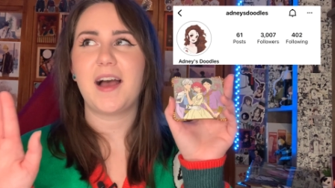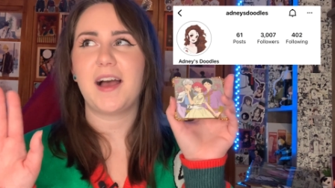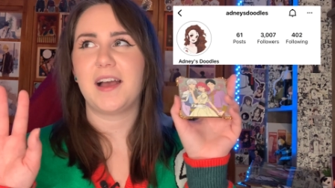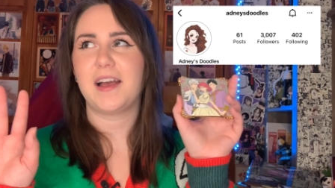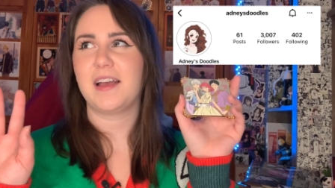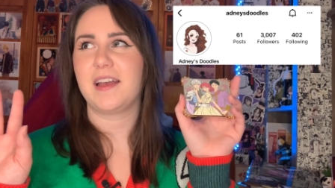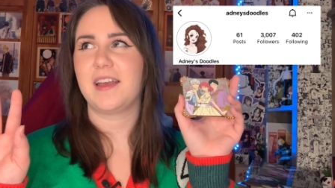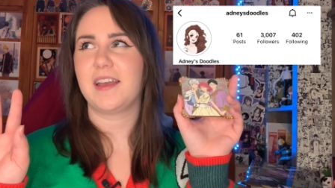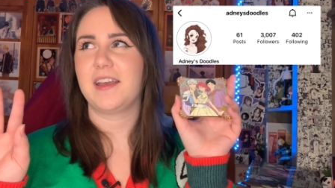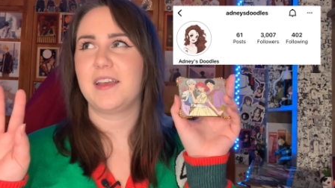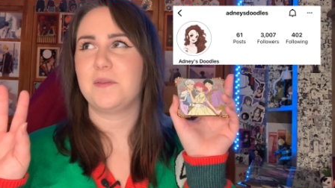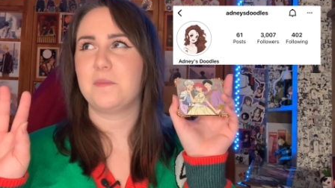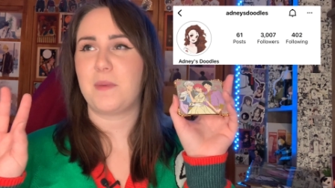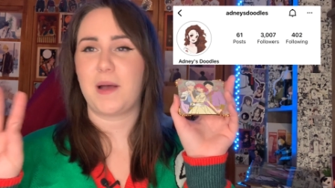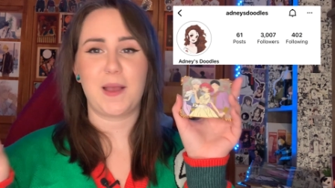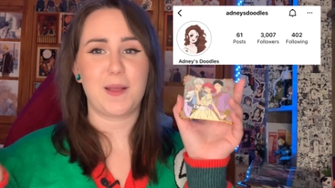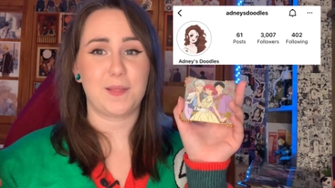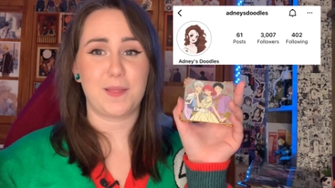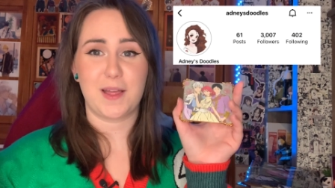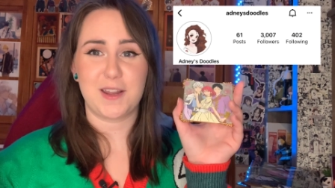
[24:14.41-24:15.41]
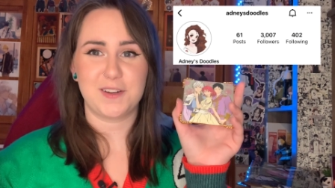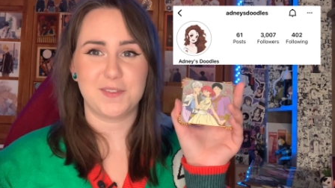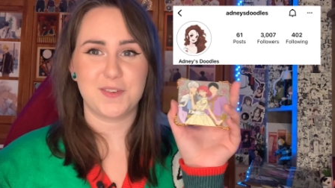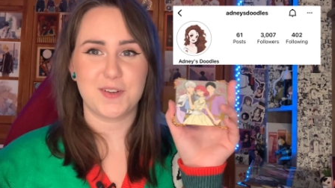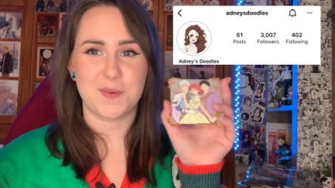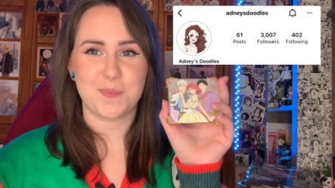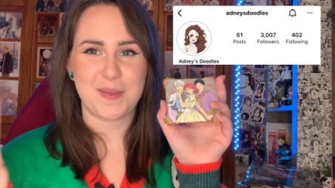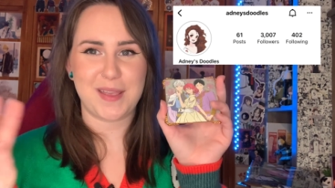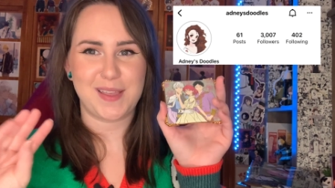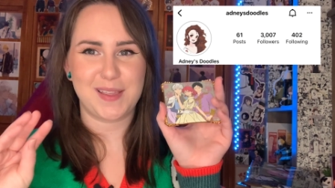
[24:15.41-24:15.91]
I buy a lot of
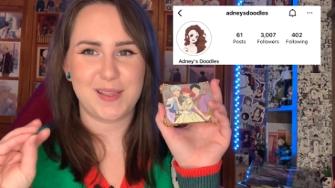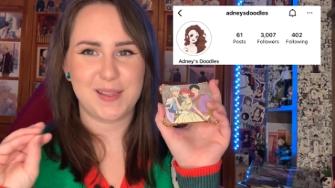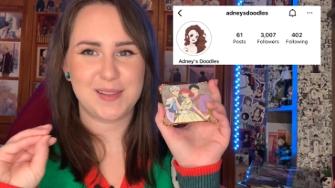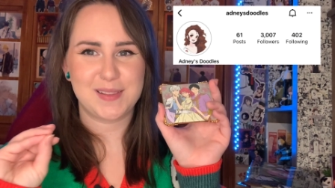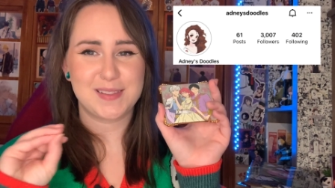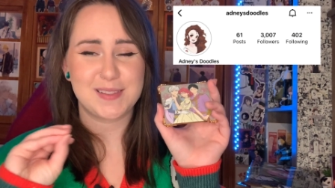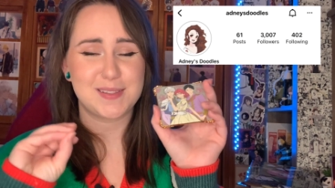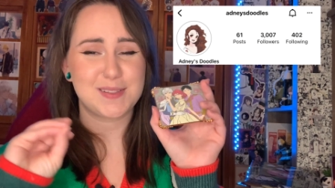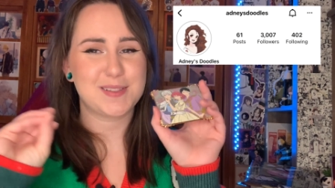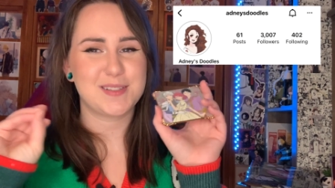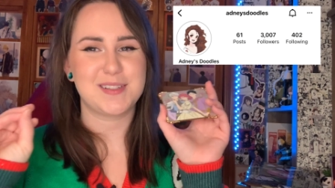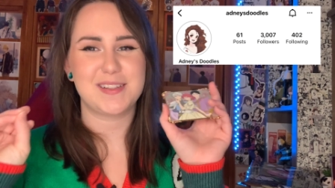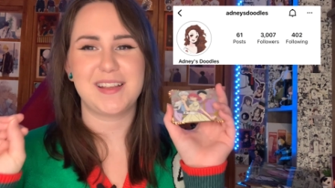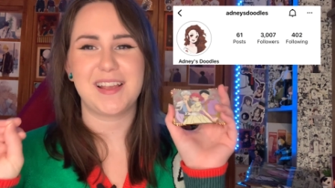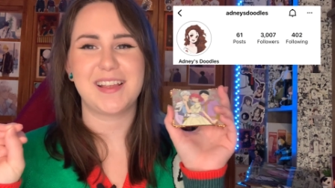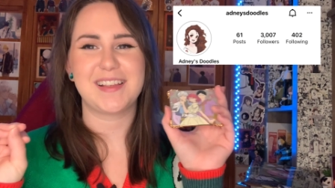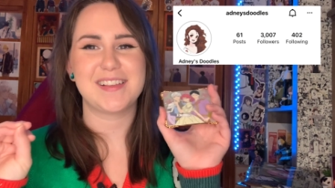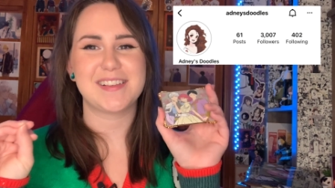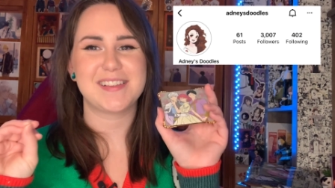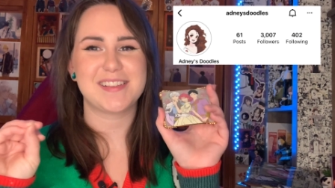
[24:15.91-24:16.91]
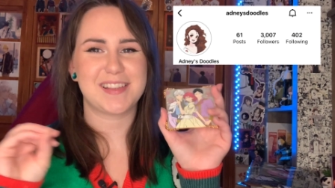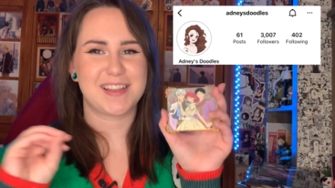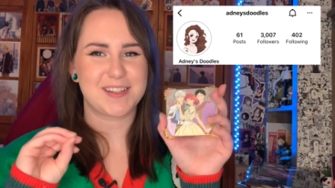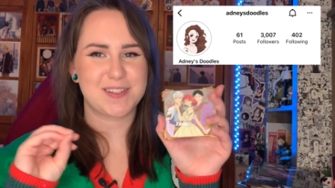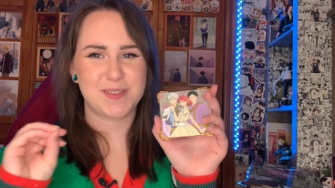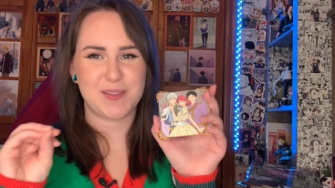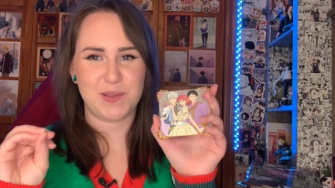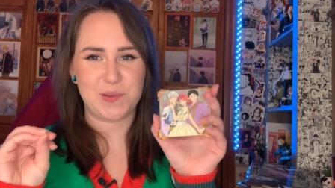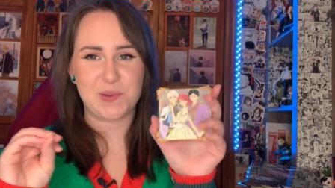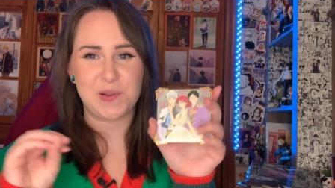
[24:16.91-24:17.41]
her pins. She has
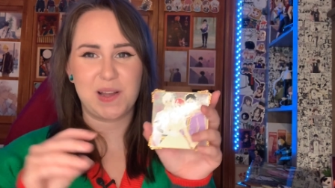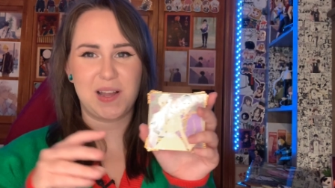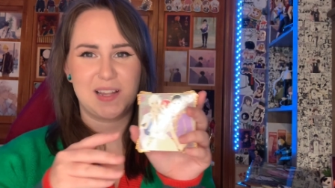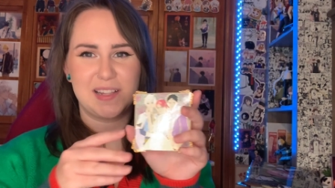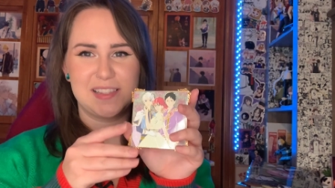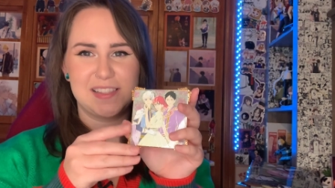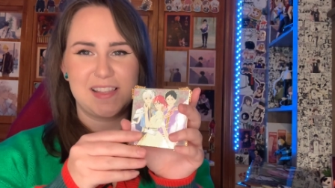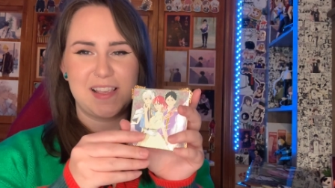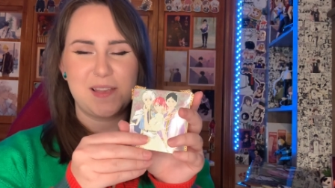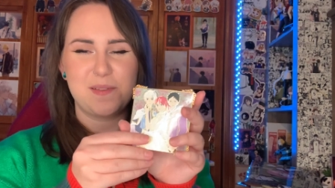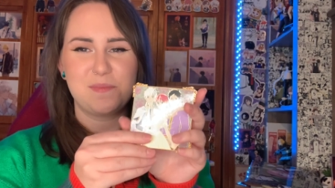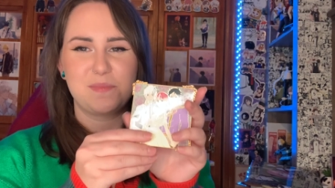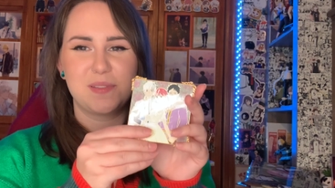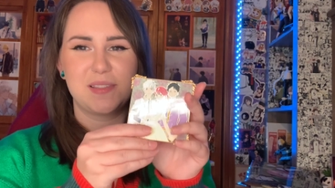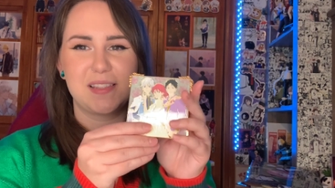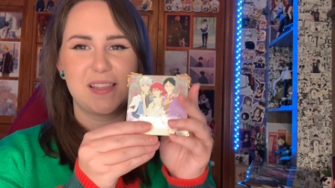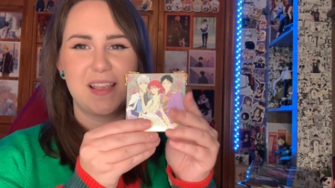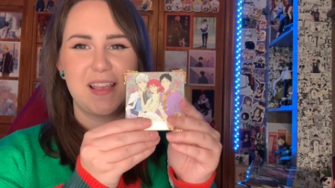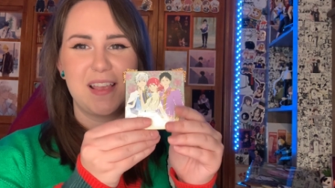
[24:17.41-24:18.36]
such cute concepts.